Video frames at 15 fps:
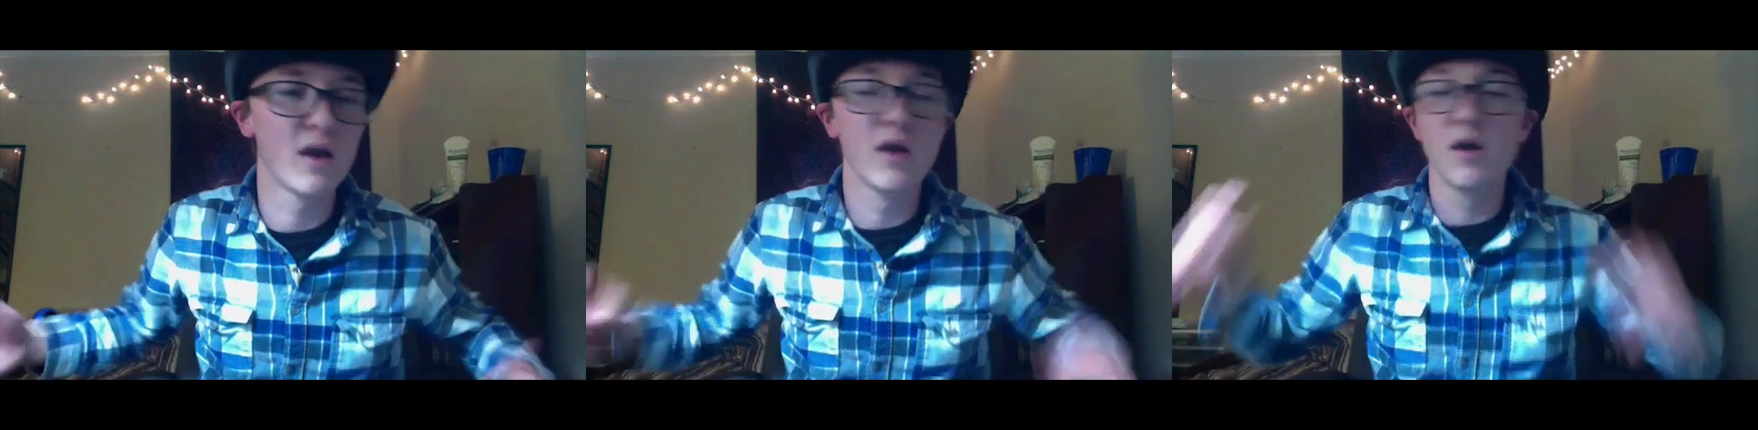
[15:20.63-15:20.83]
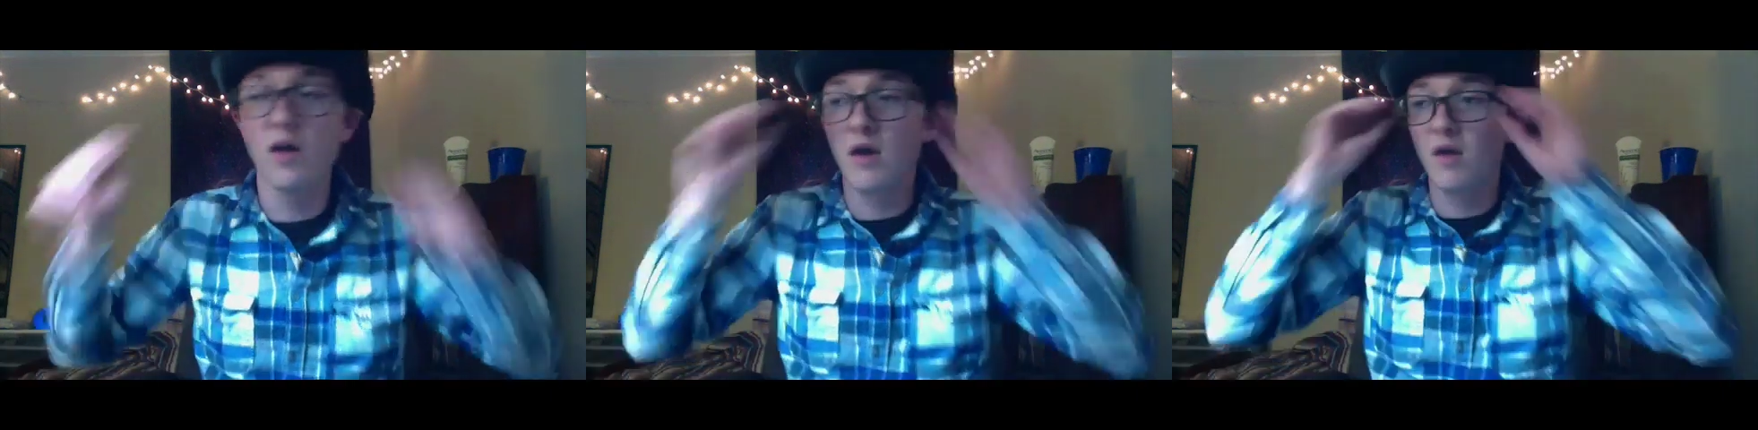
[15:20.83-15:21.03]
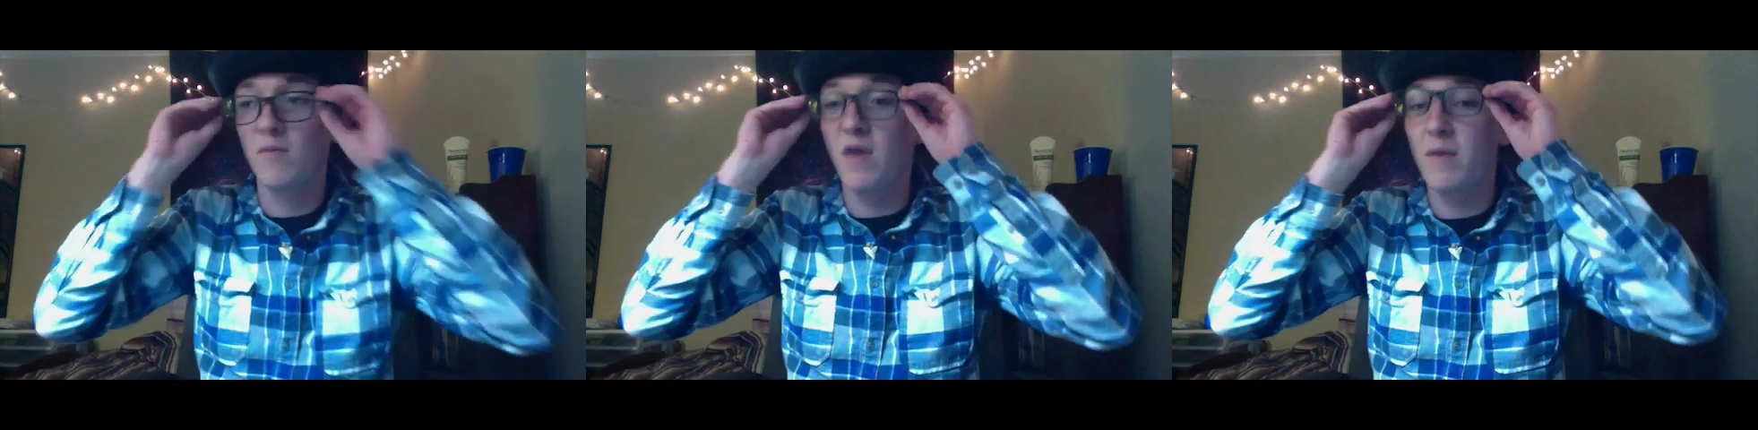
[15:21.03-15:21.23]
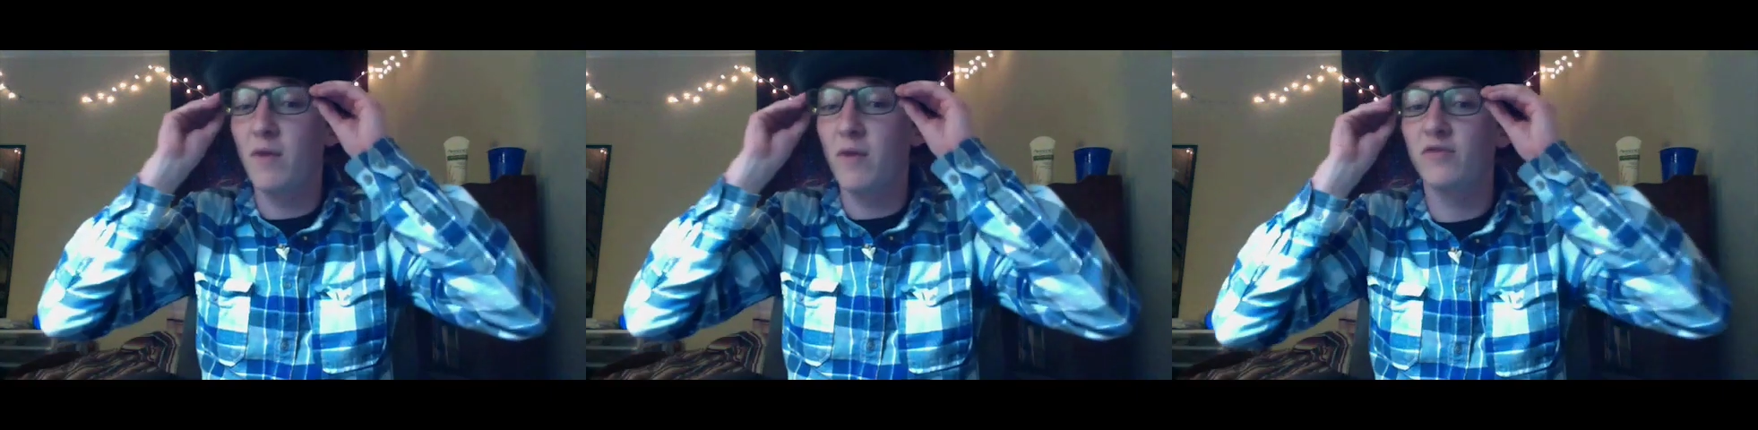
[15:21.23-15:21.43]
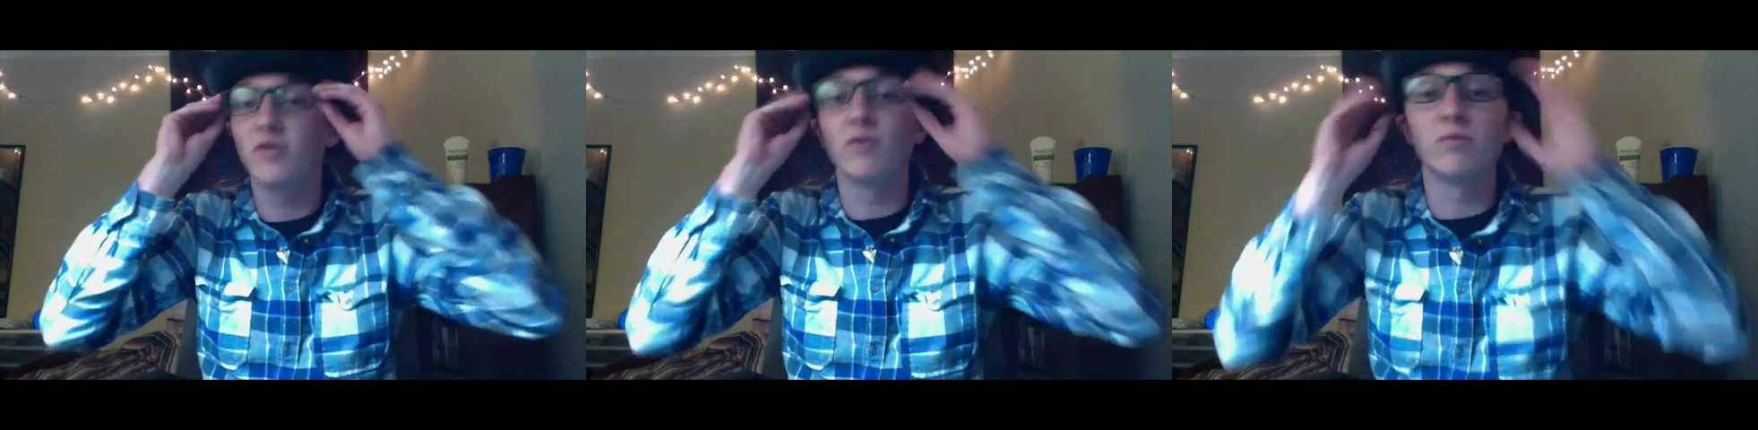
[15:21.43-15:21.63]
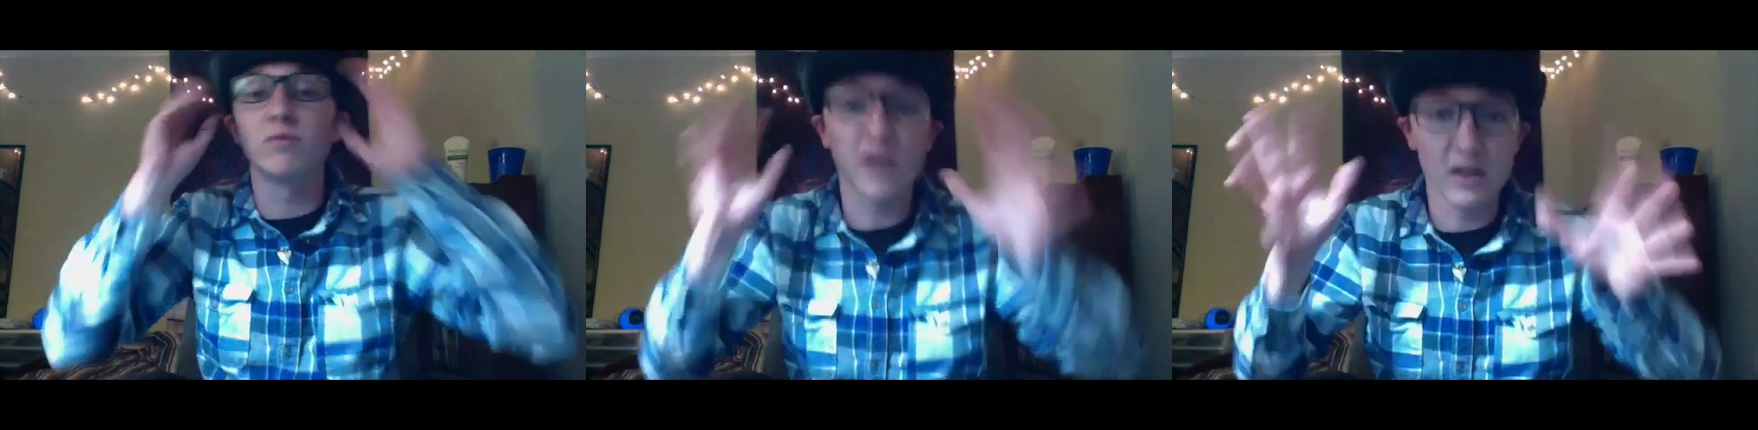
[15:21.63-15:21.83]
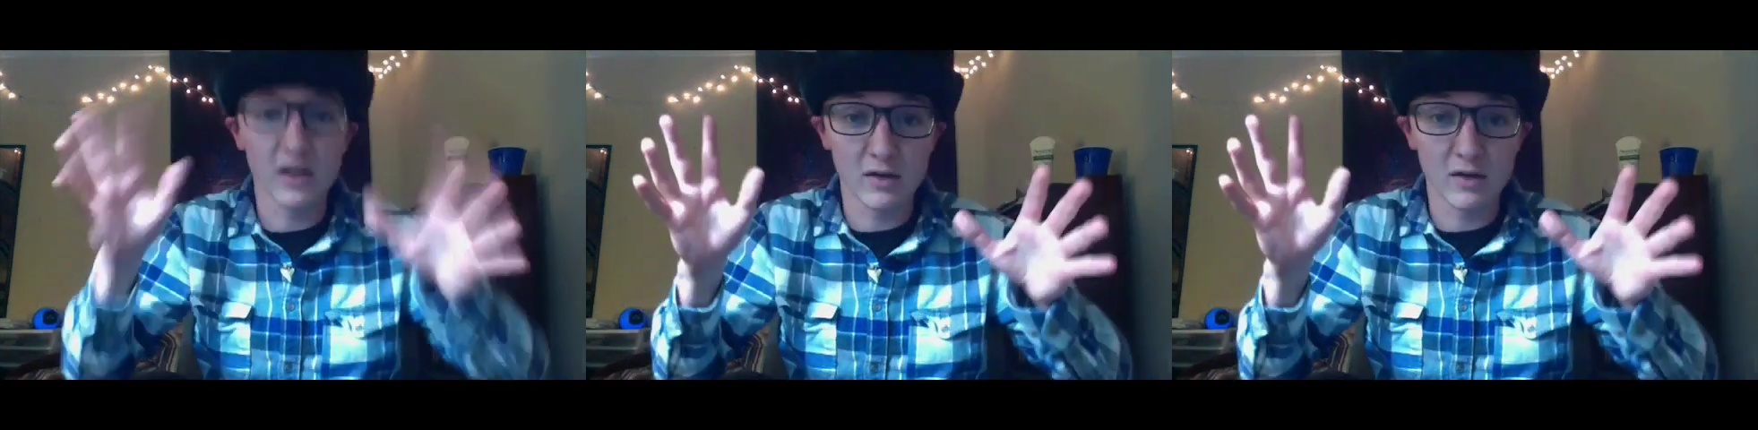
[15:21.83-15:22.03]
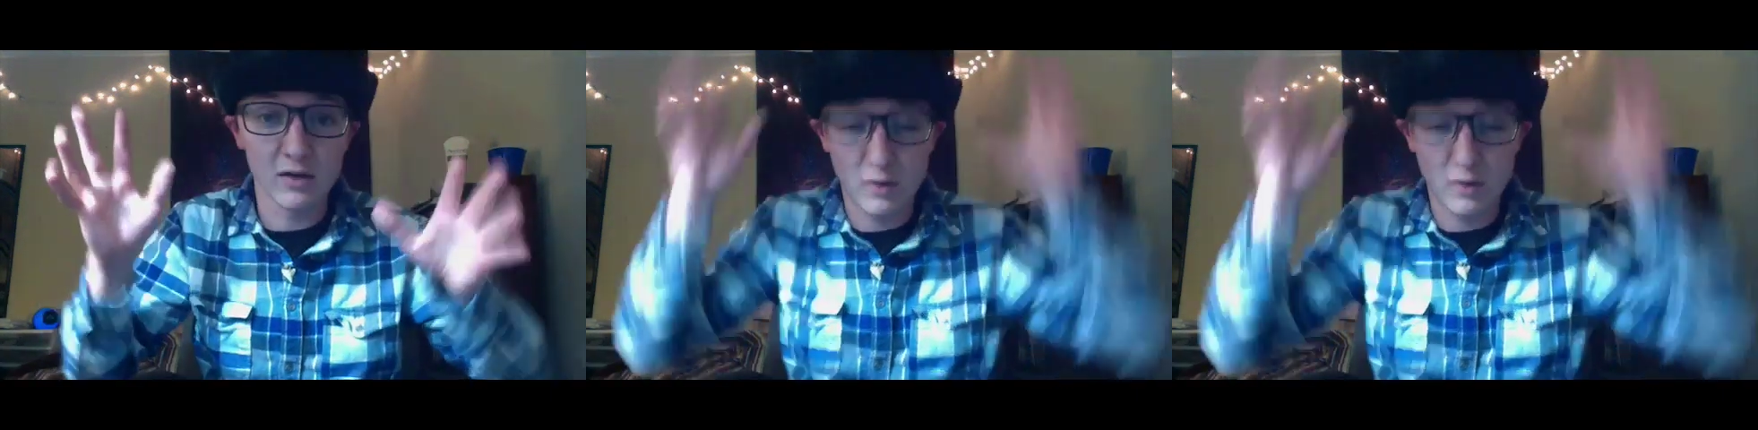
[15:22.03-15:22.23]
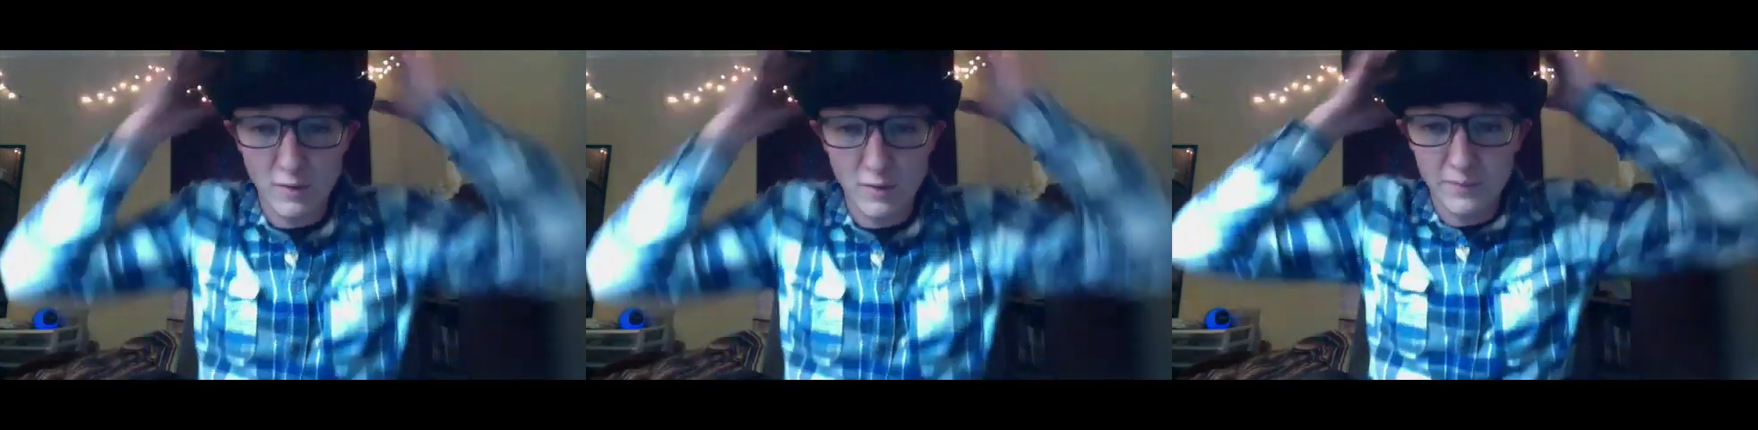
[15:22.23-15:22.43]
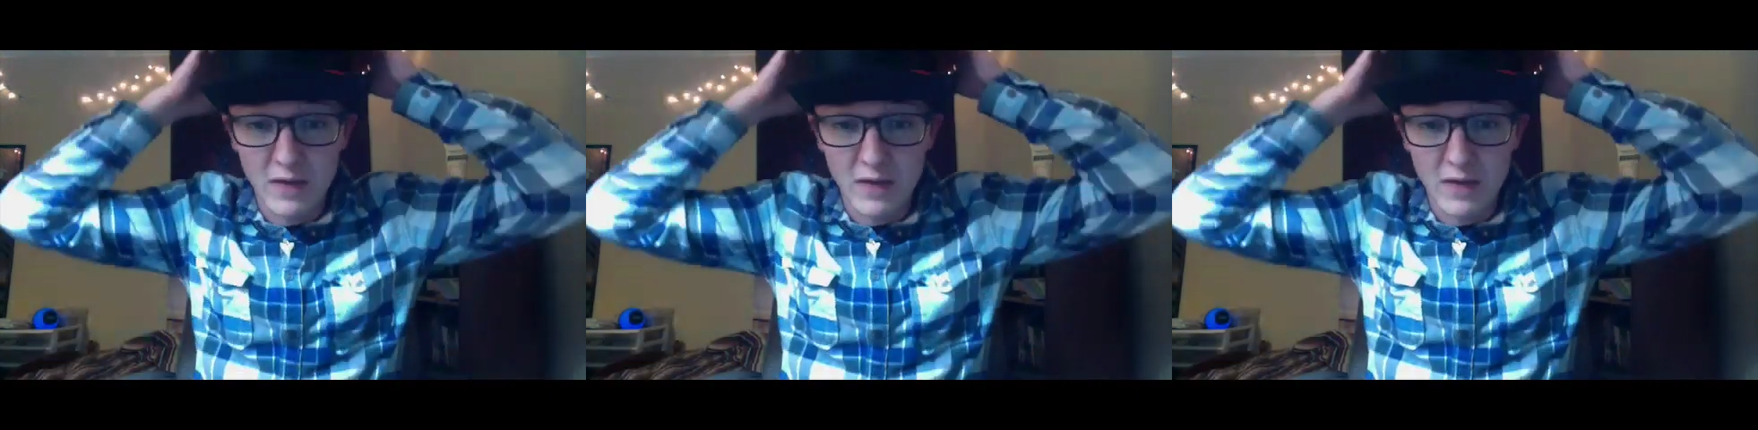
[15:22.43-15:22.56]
Maybe I'll still read it. If